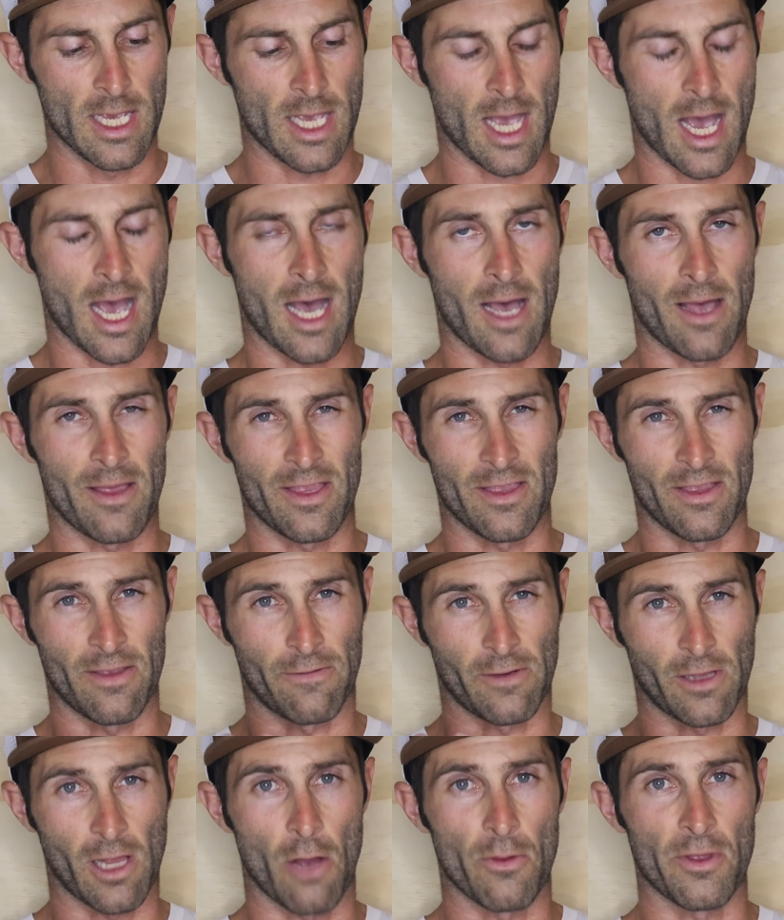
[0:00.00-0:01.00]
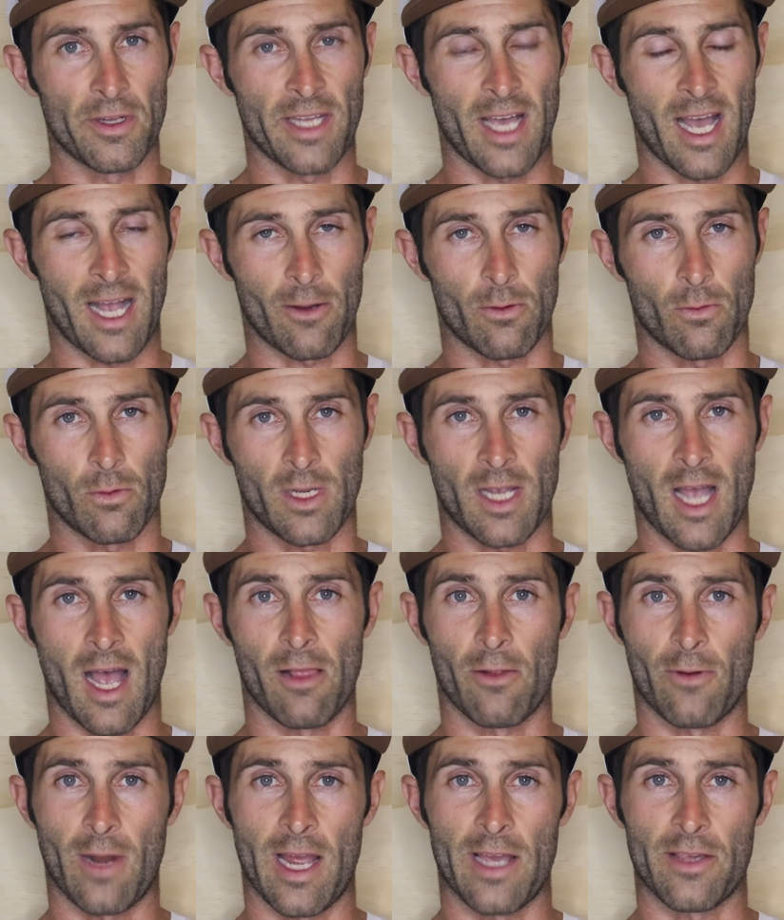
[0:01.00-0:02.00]
The glow in the dark
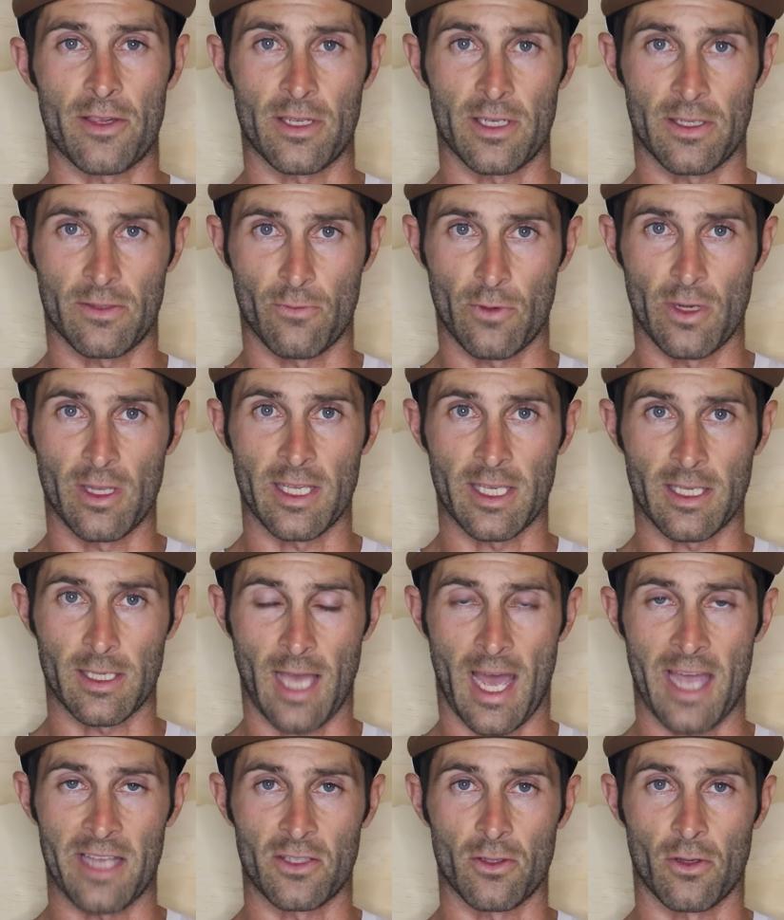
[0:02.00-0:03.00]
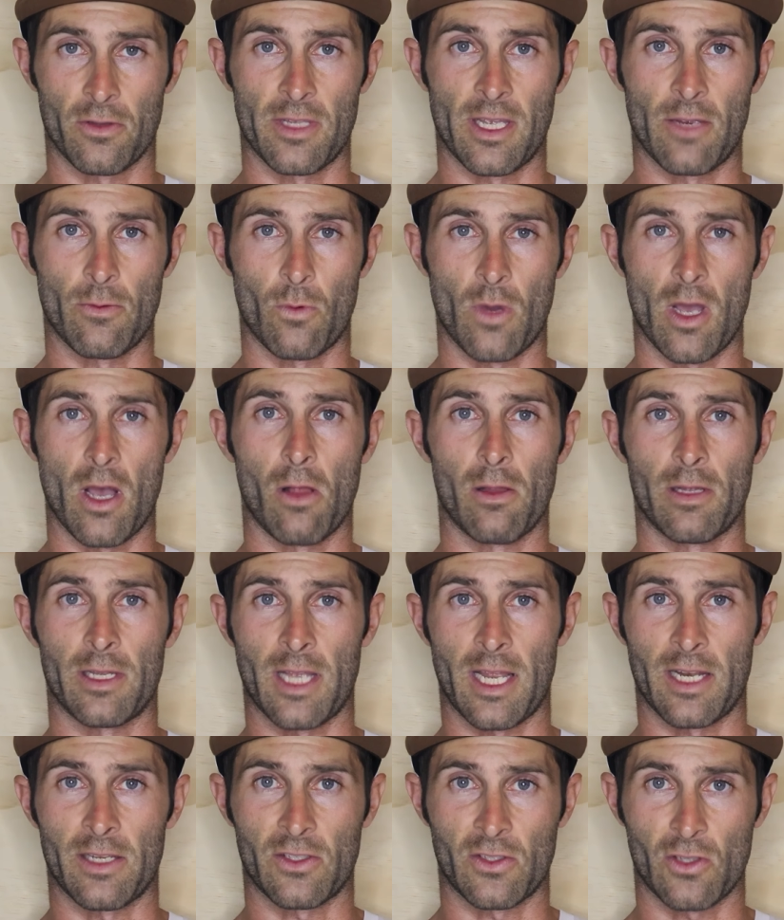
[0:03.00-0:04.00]
coloration is really caked on there well,
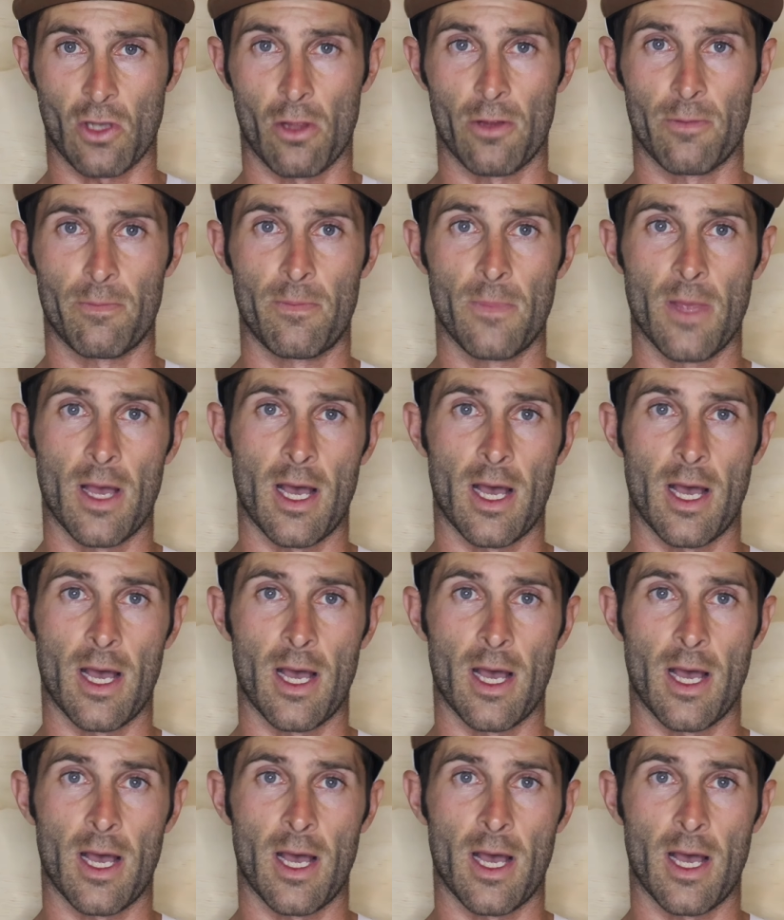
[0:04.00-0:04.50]
and solid